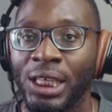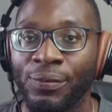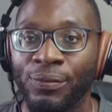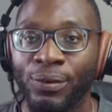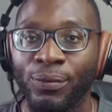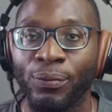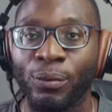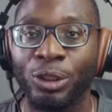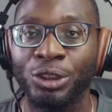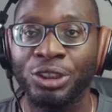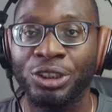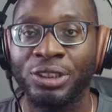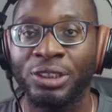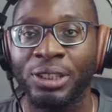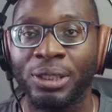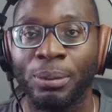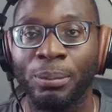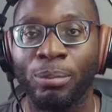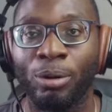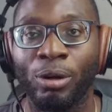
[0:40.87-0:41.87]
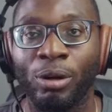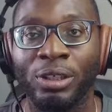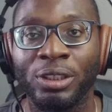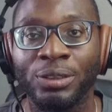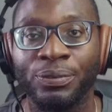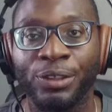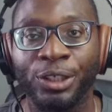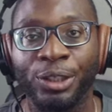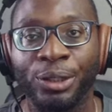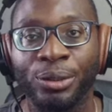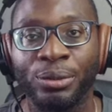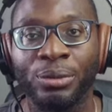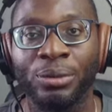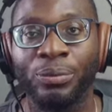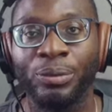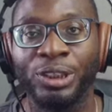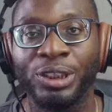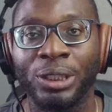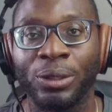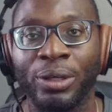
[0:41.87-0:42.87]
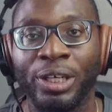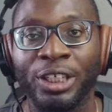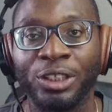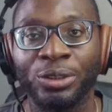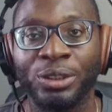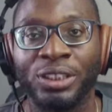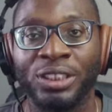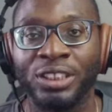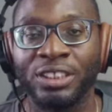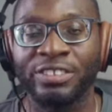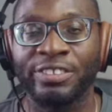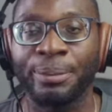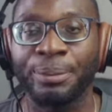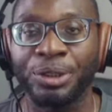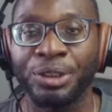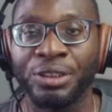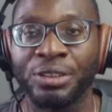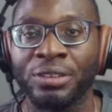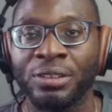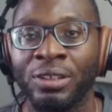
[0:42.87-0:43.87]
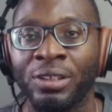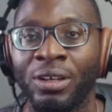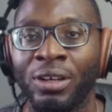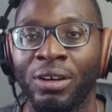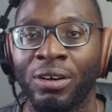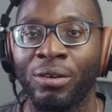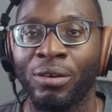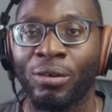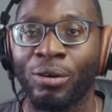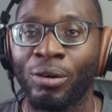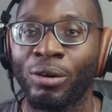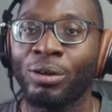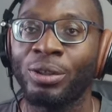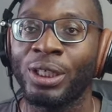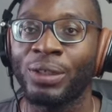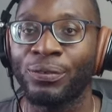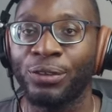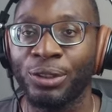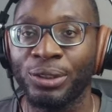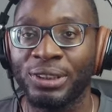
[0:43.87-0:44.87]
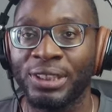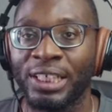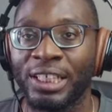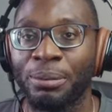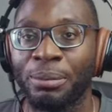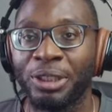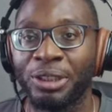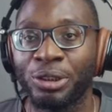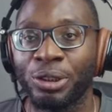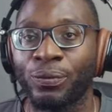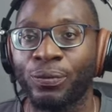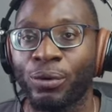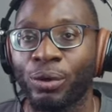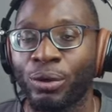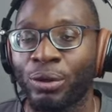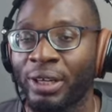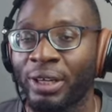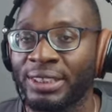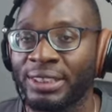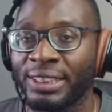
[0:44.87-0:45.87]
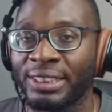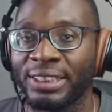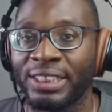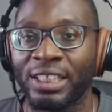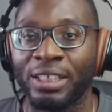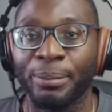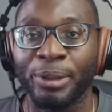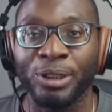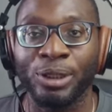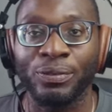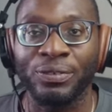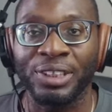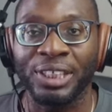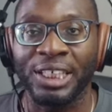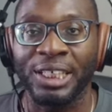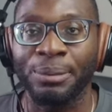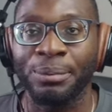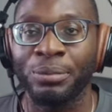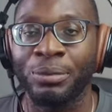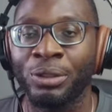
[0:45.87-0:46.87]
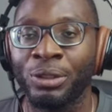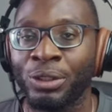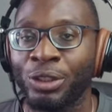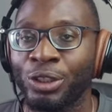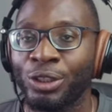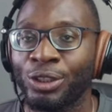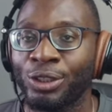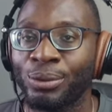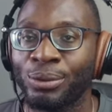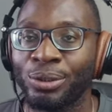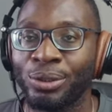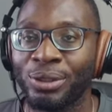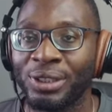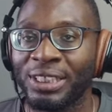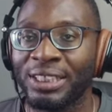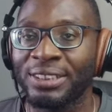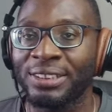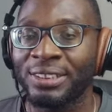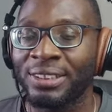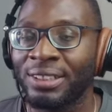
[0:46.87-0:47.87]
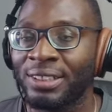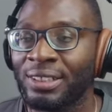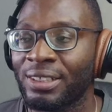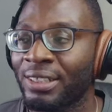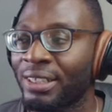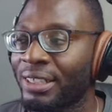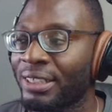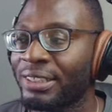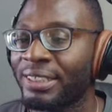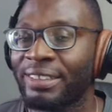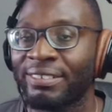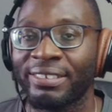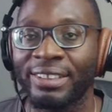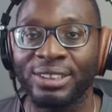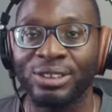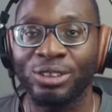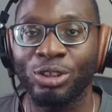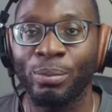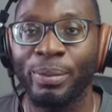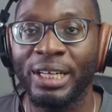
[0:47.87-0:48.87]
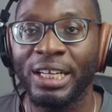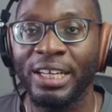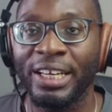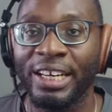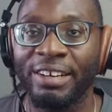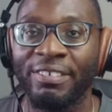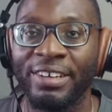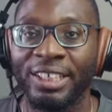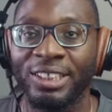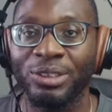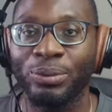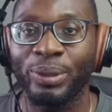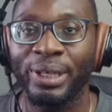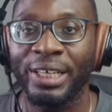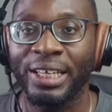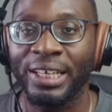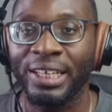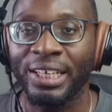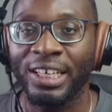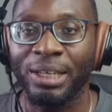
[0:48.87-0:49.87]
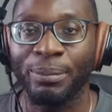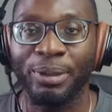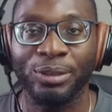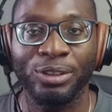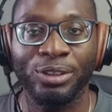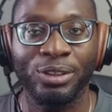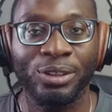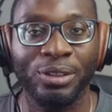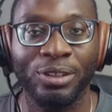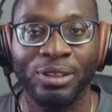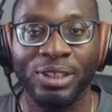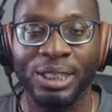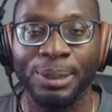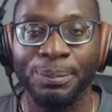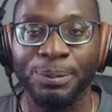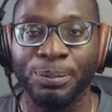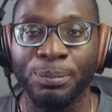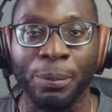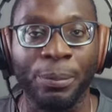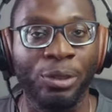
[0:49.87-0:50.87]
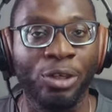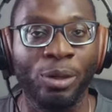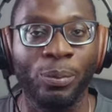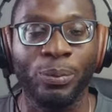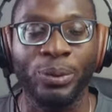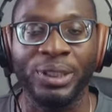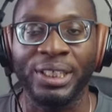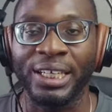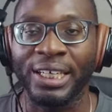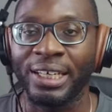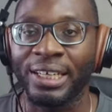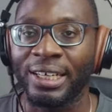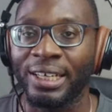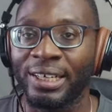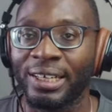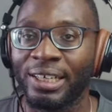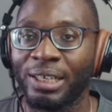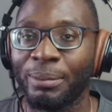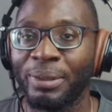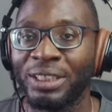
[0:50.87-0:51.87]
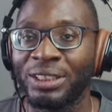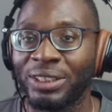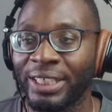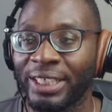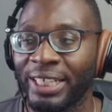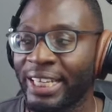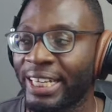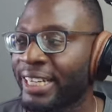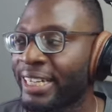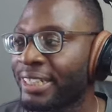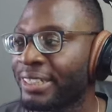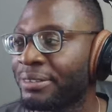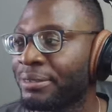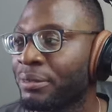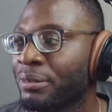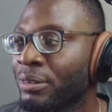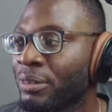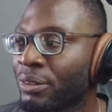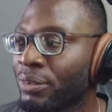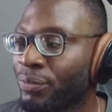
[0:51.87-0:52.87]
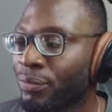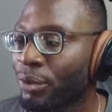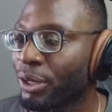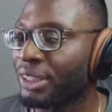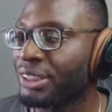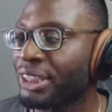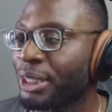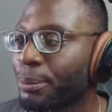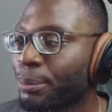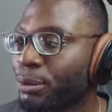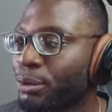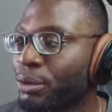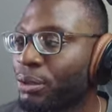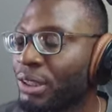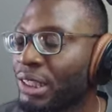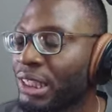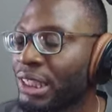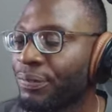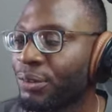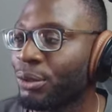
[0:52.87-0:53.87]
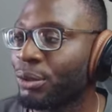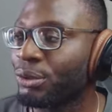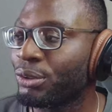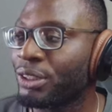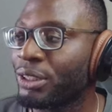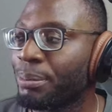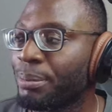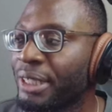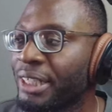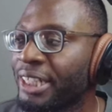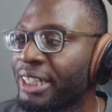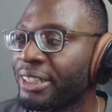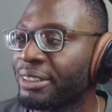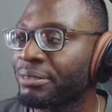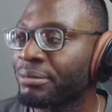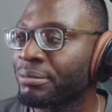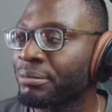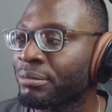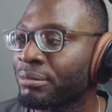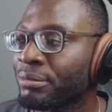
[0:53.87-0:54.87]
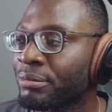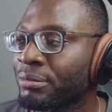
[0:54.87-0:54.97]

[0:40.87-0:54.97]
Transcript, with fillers: If you've watched Paul's video, which I'll link to in the description, or you've used Elementor for a certain amount of time, you will know that there are so many areas where Elementor keeps popping up with their Elementor A I. For example, if you go to the media